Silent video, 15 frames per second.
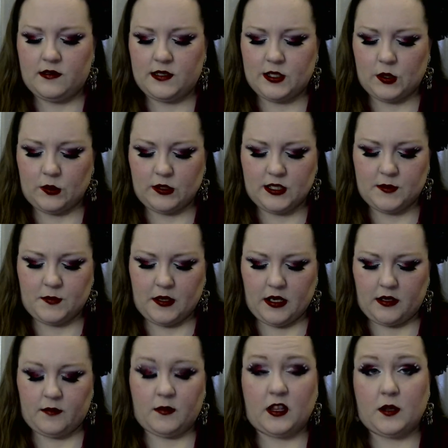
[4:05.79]
so to speak.
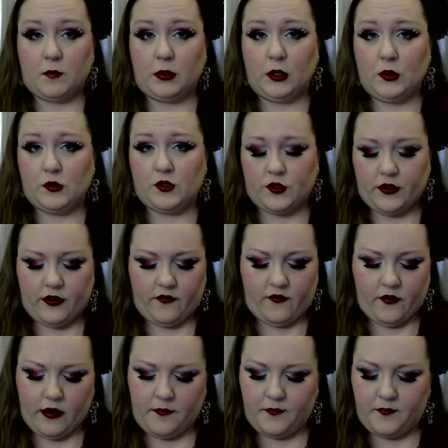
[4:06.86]
The blues are
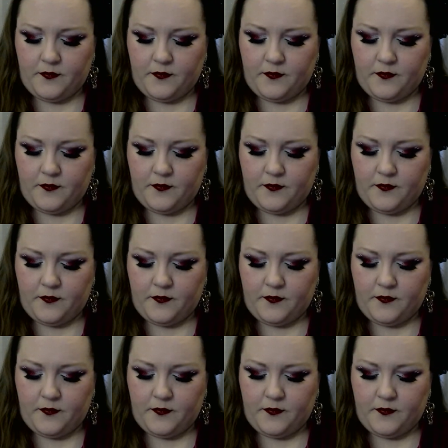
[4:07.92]
different.